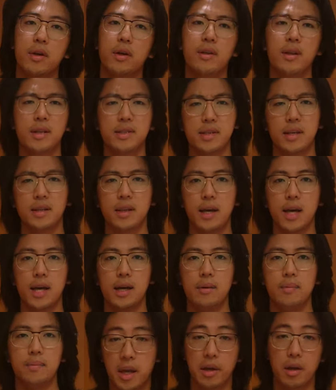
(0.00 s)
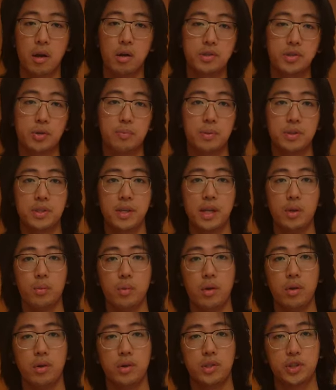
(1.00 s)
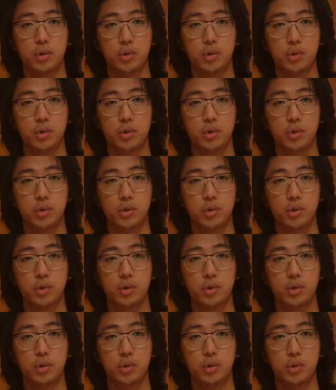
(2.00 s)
things like that. It can also present with